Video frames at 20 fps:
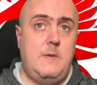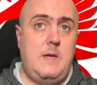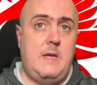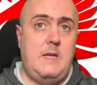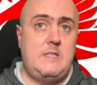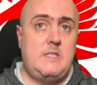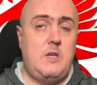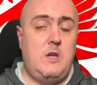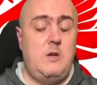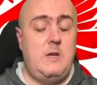a
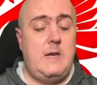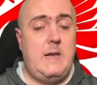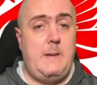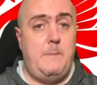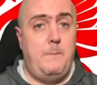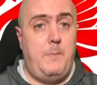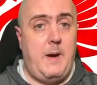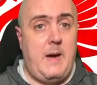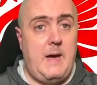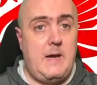certain
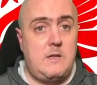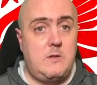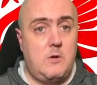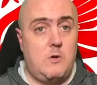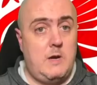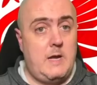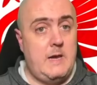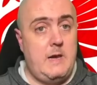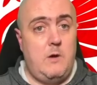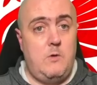impact
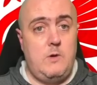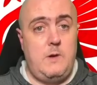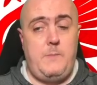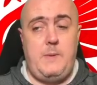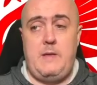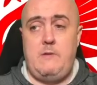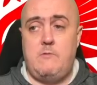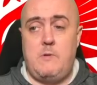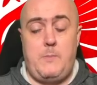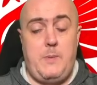or can only
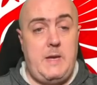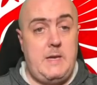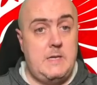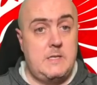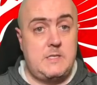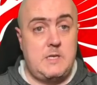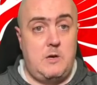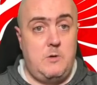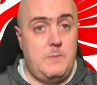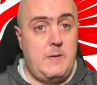be
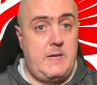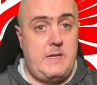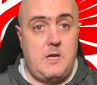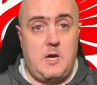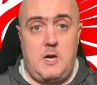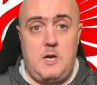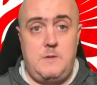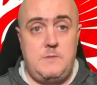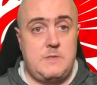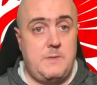repeated so many
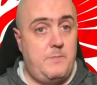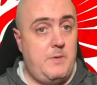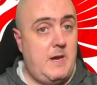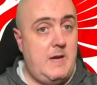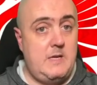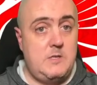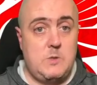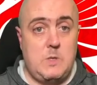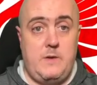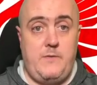times and
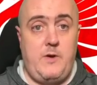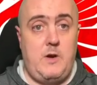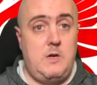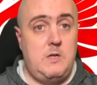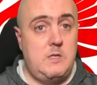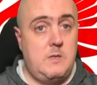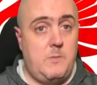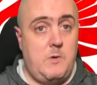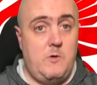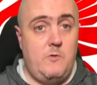players will have
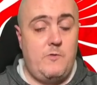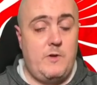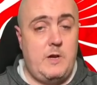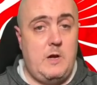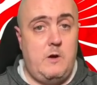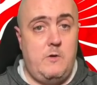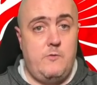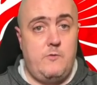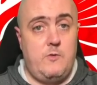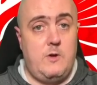heard them over and
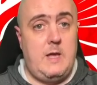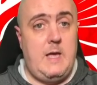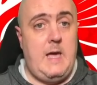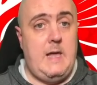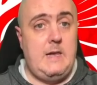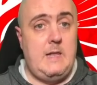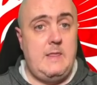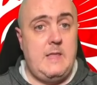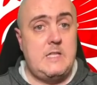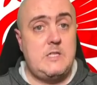over
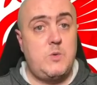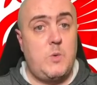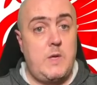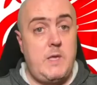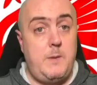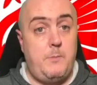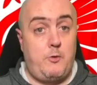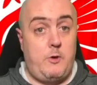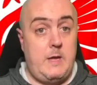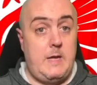again. And that's why
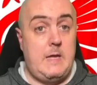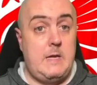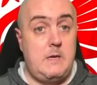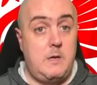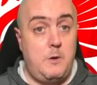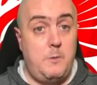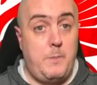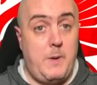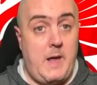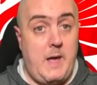you bring in
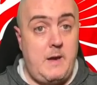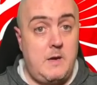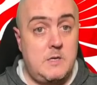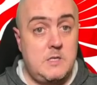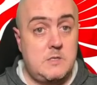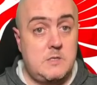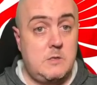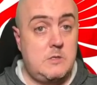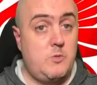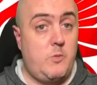new
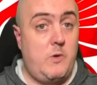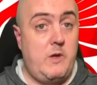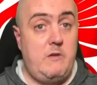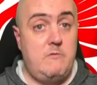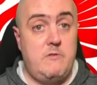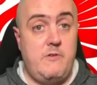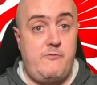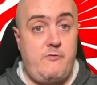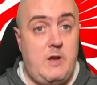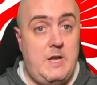players. That's why you
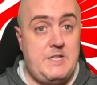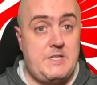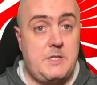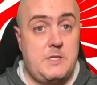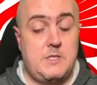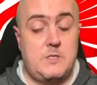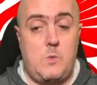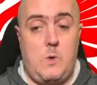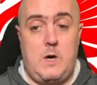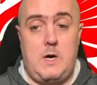refresh
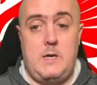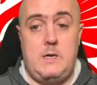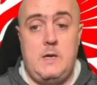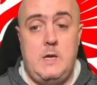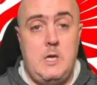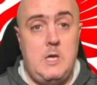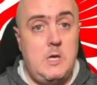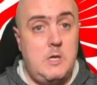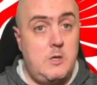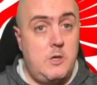the squad.
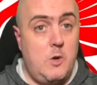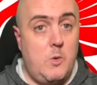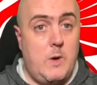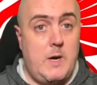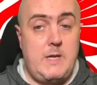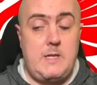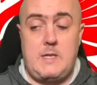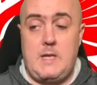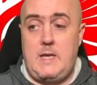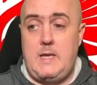New
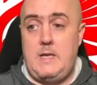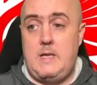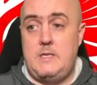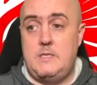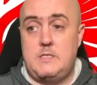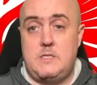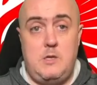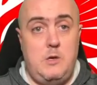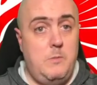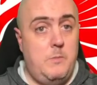
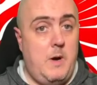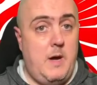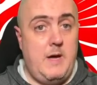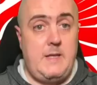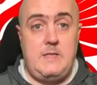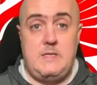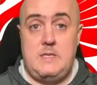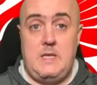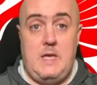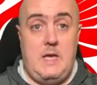ideas, new
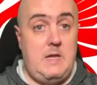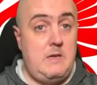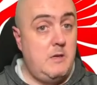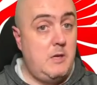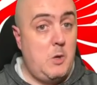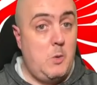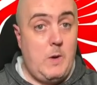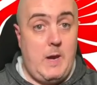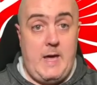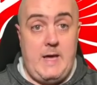mindset,
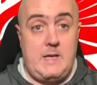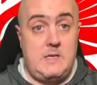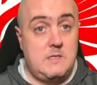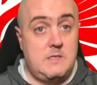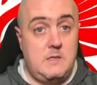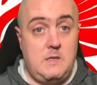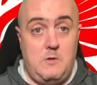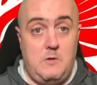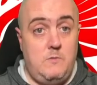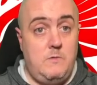new legs
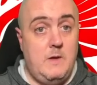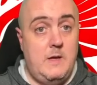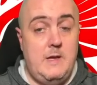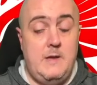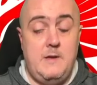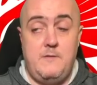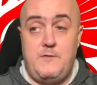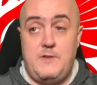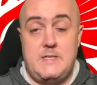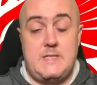and new
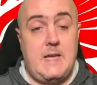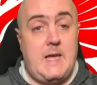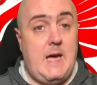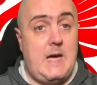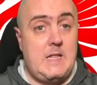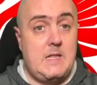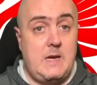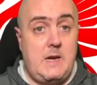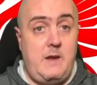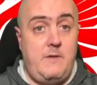
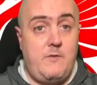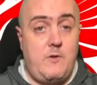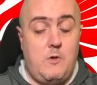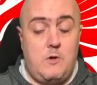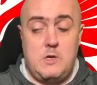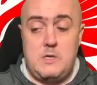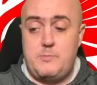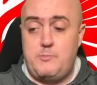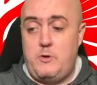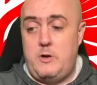physicality, of
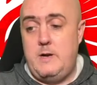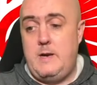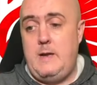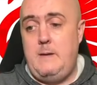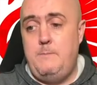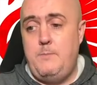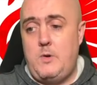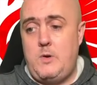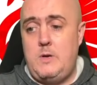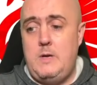course, brought
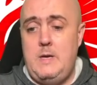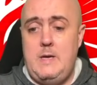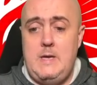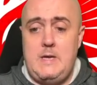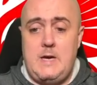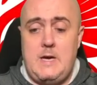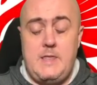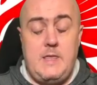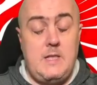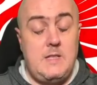in. But
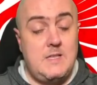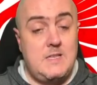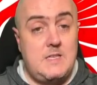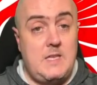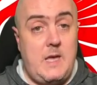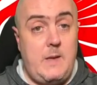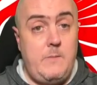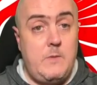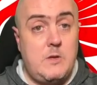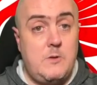I think the
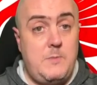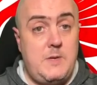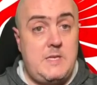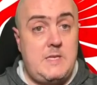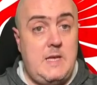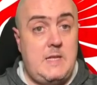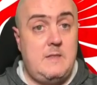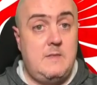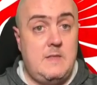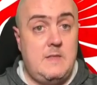same can be
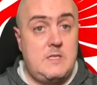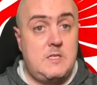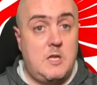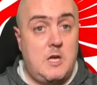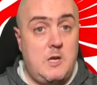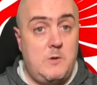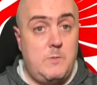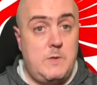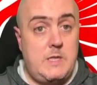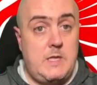said in this
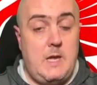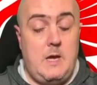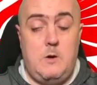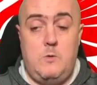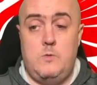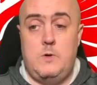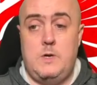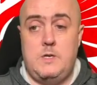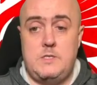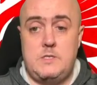time with the
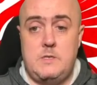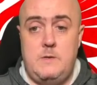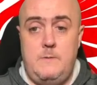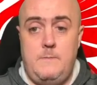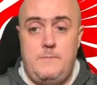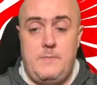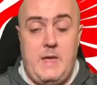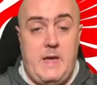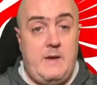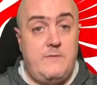owners.
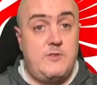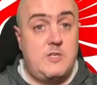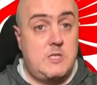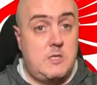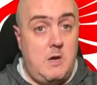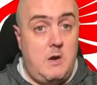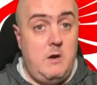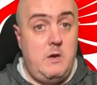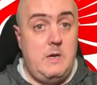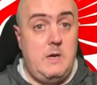They have
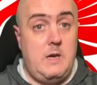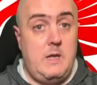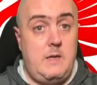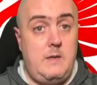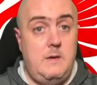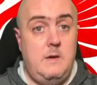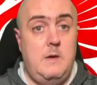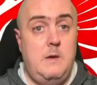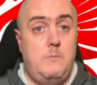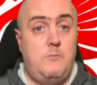
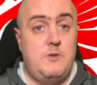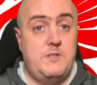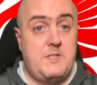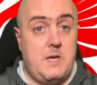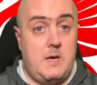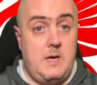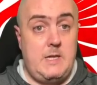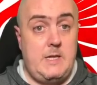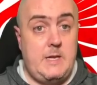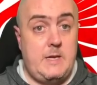certainly
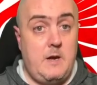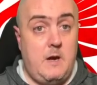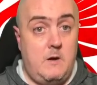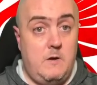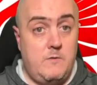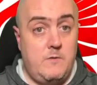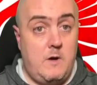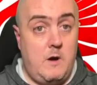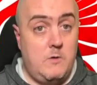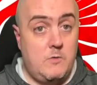presided
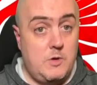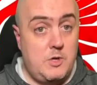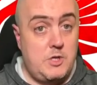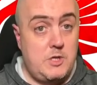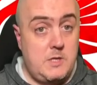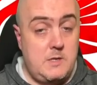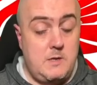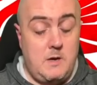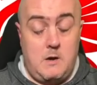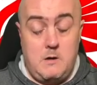over
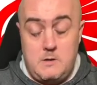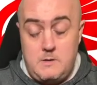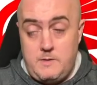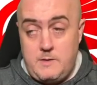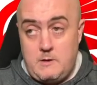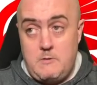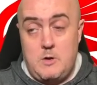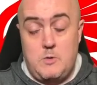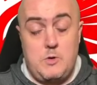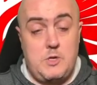ownership or
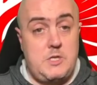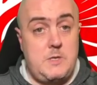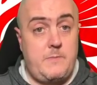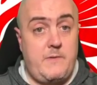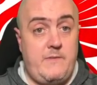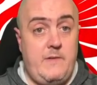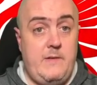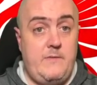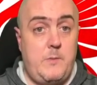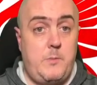their ownership
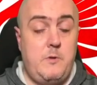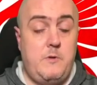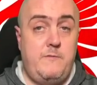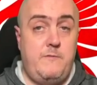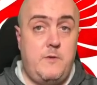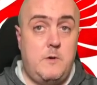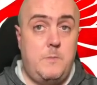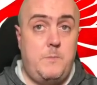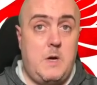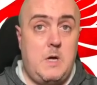of Liverpool
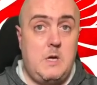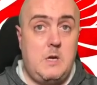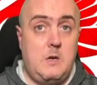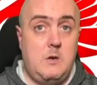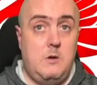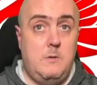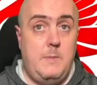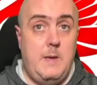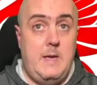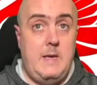Football
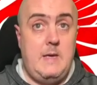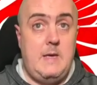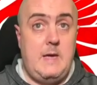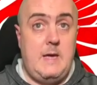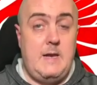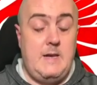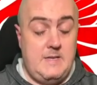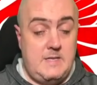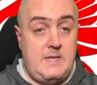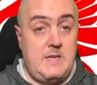Club
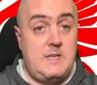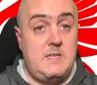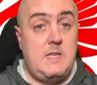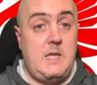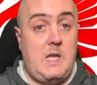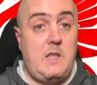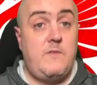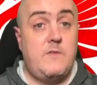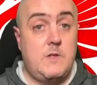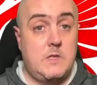in a
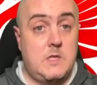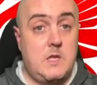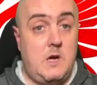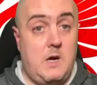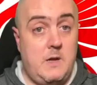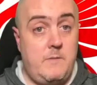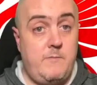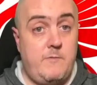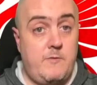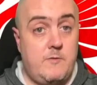successful
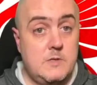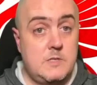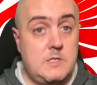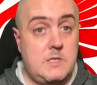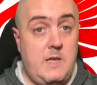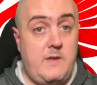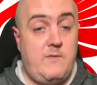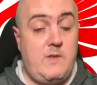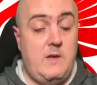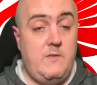time for us.
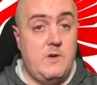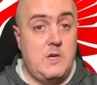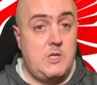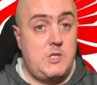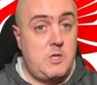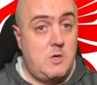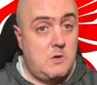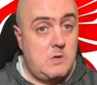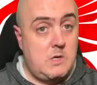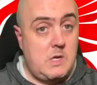They've given
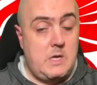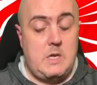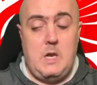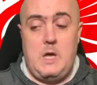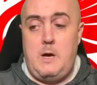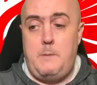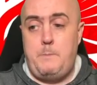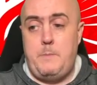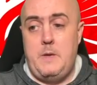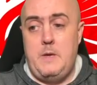us Jurgen
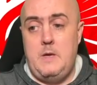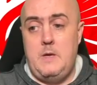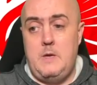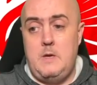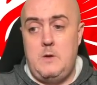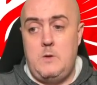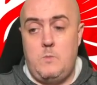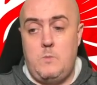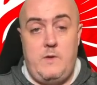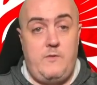Klopp.
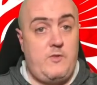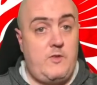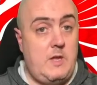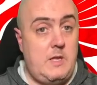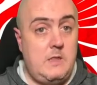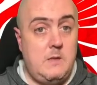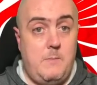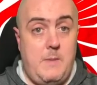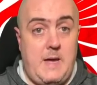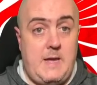We've
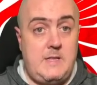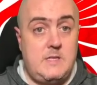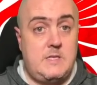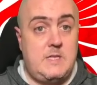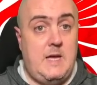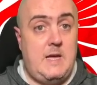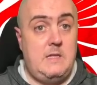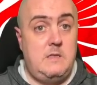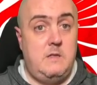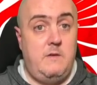seen the main
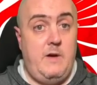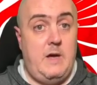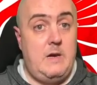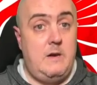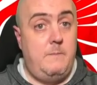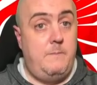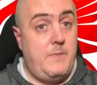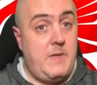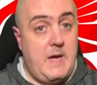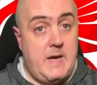stand
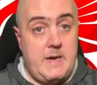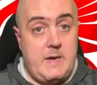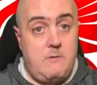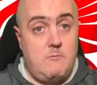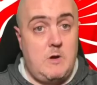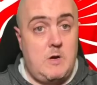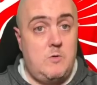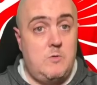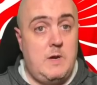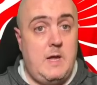develop, the
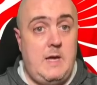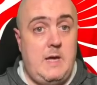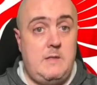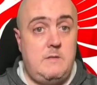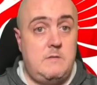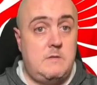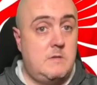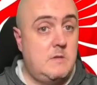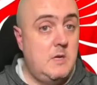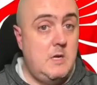Anfield Road
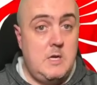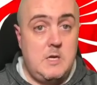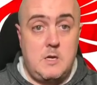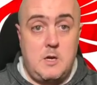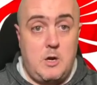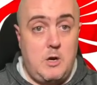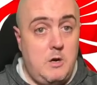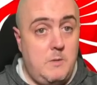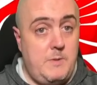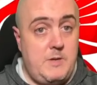ends,
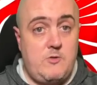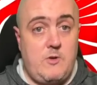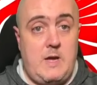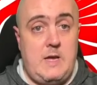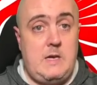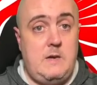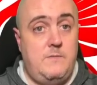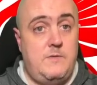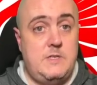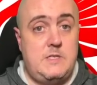Kirby
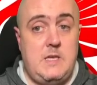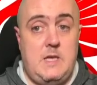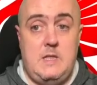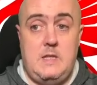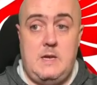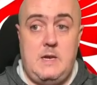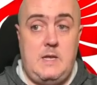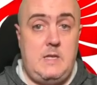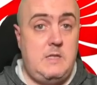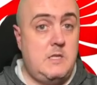training
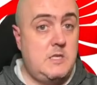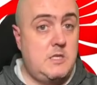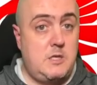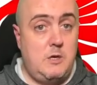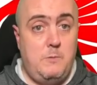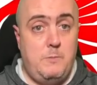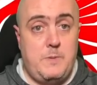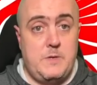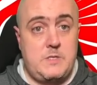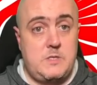facility, the
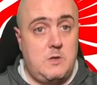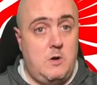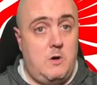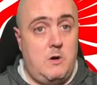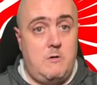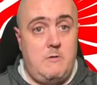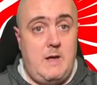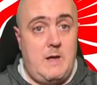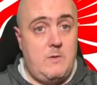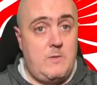
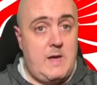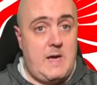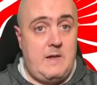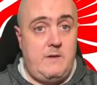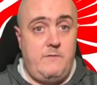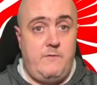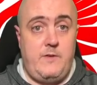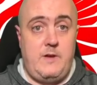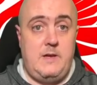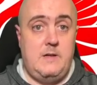superstore around
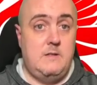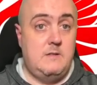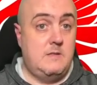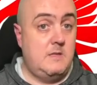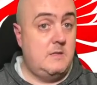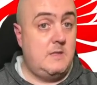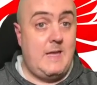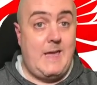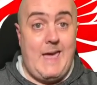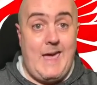
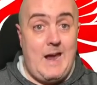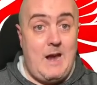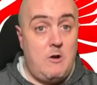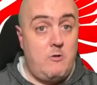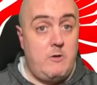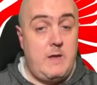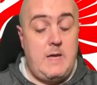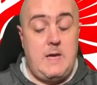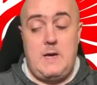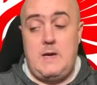Anfield, the
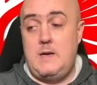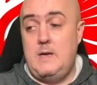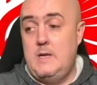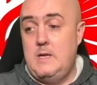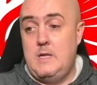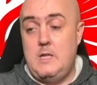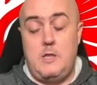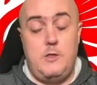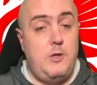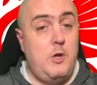area,
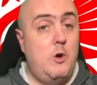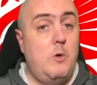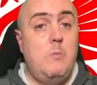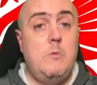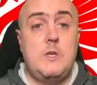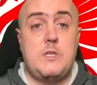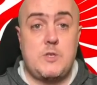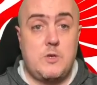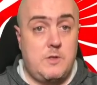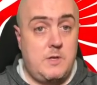
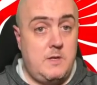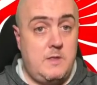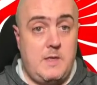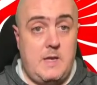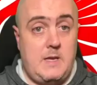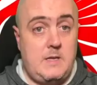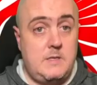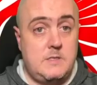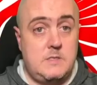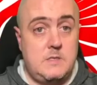numerous other
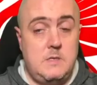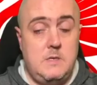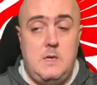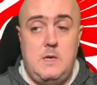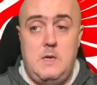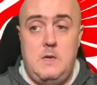things.